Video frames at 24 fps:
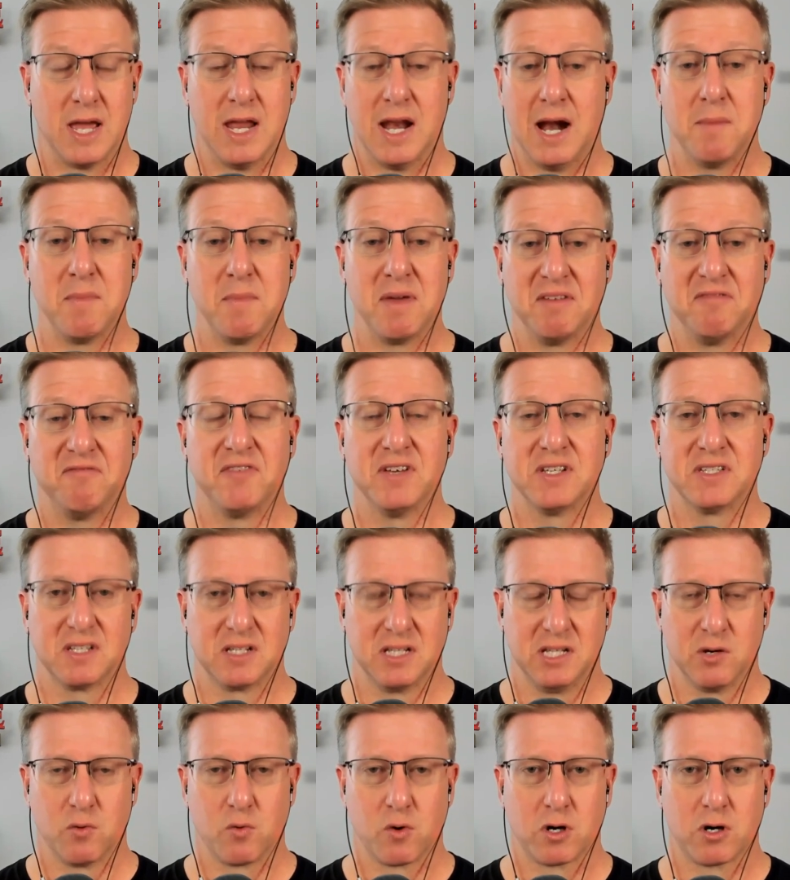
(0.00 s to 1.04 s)
And I mean,
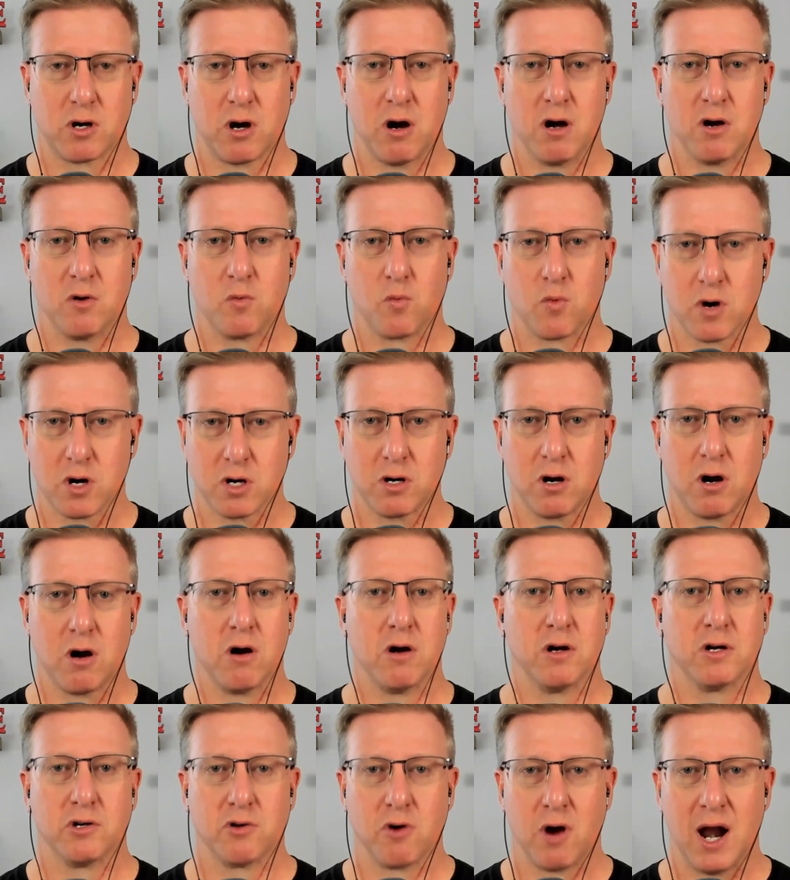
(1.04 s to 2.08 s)
physically work hard, work
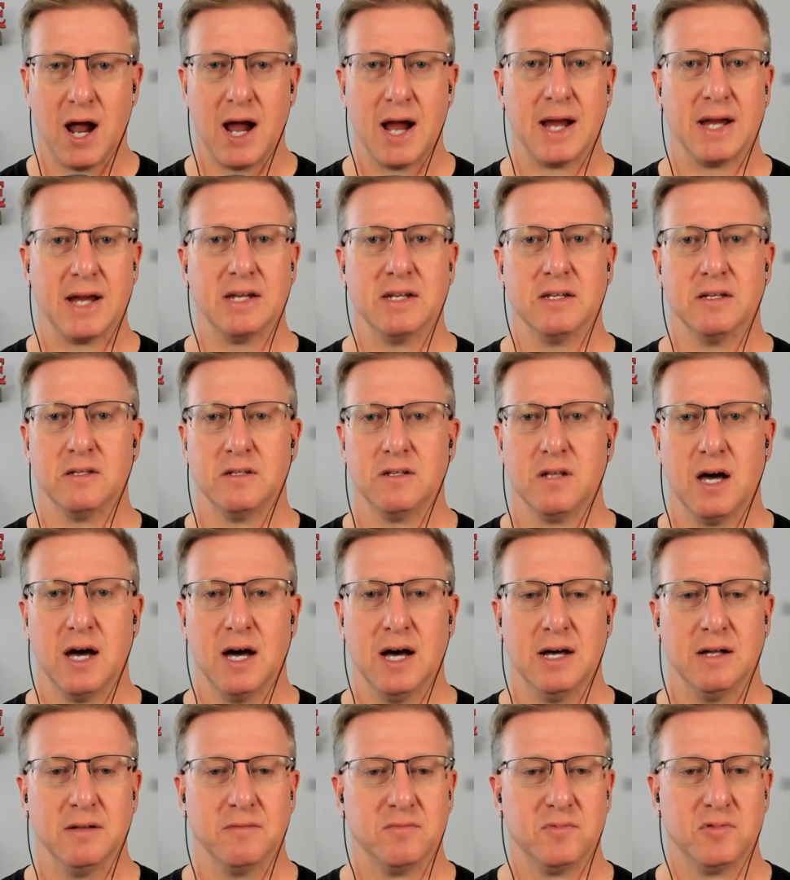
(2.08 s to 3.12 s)
hard, grind,
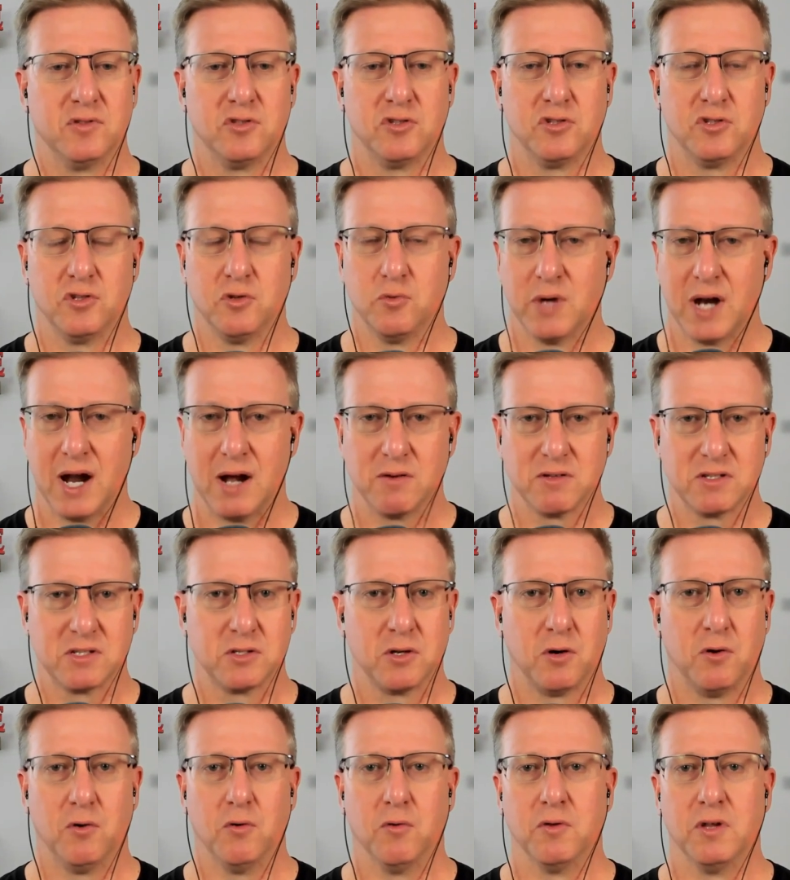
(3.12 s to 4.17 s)
uh, do what I was
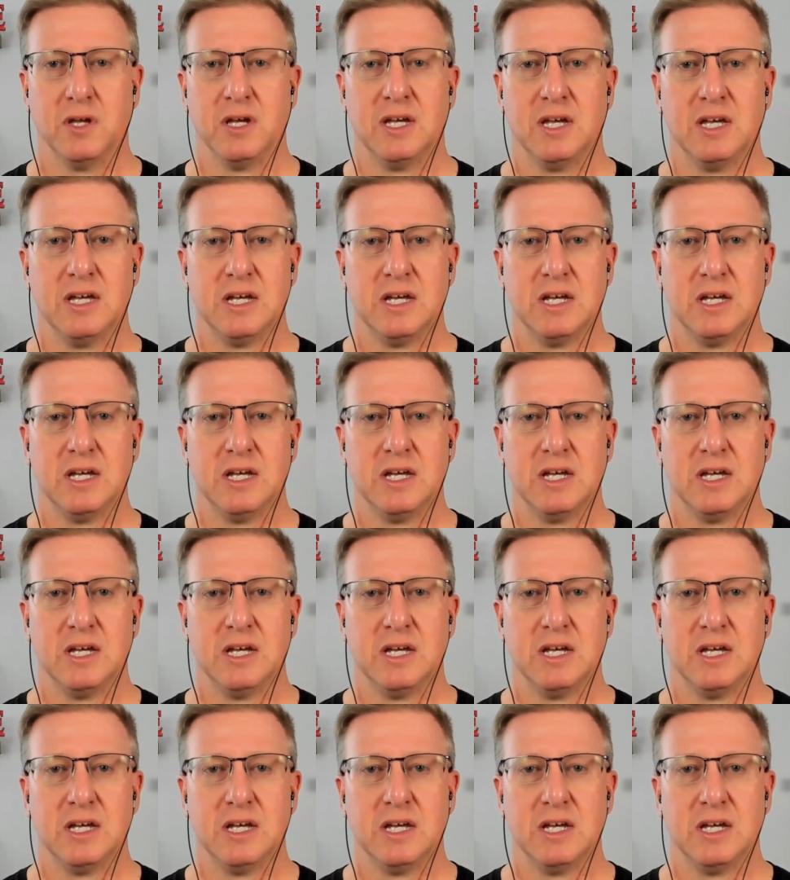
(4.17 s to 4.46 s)
told.